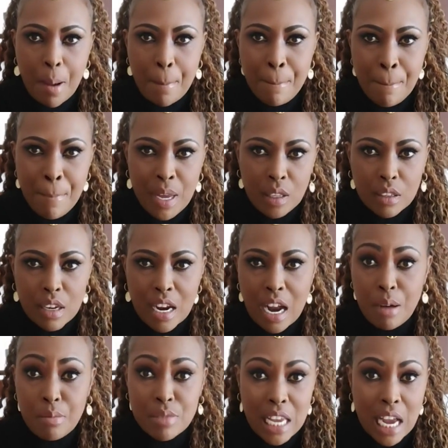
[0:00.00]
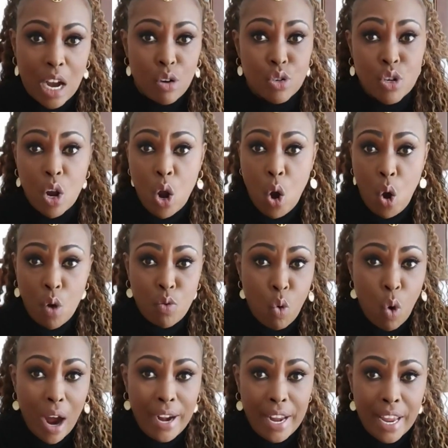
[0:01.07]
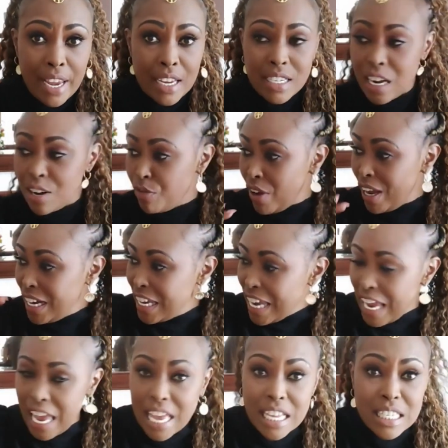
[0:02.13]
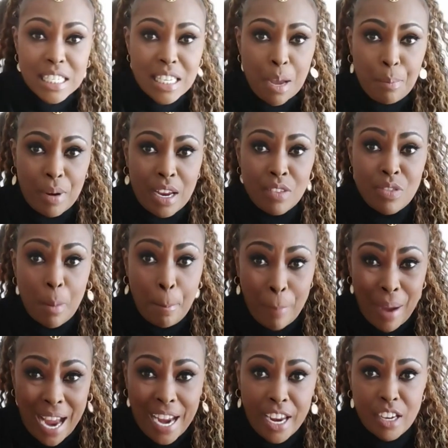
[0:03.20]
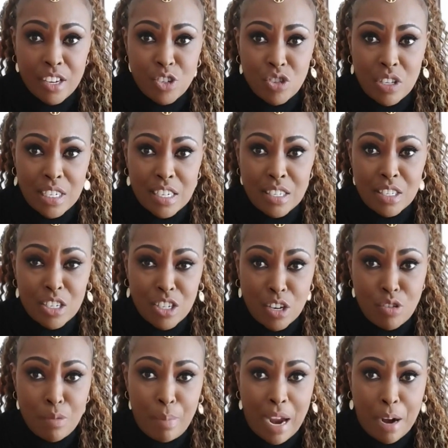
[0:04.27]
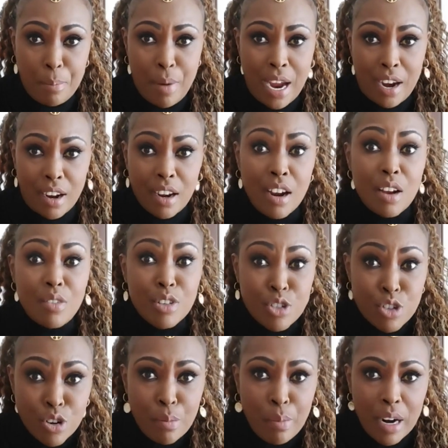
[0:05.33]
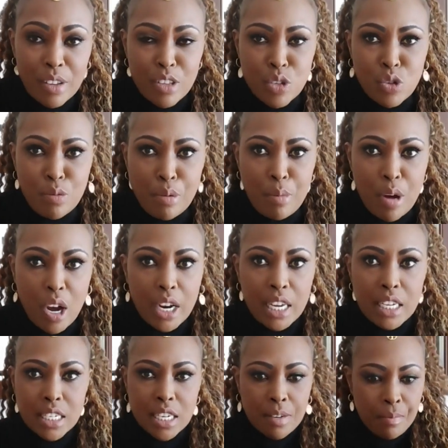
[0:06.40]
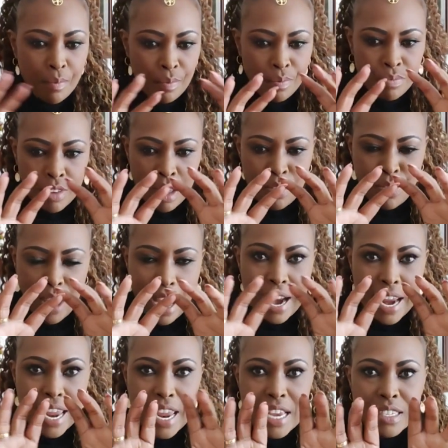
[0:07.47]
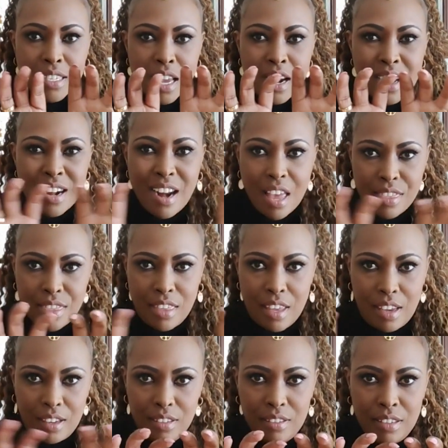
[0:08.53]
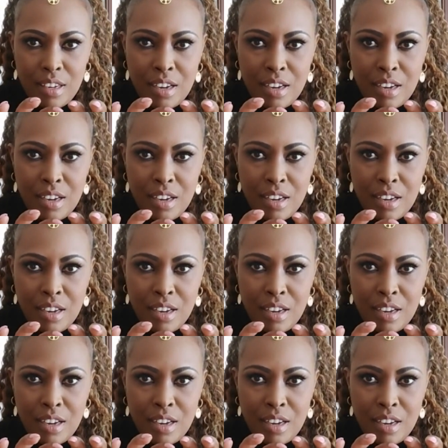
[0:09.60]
that milk comes out of one end and finally ends up in the package, that is the Tetrapak pack that you buy in the supermarket, there is nothing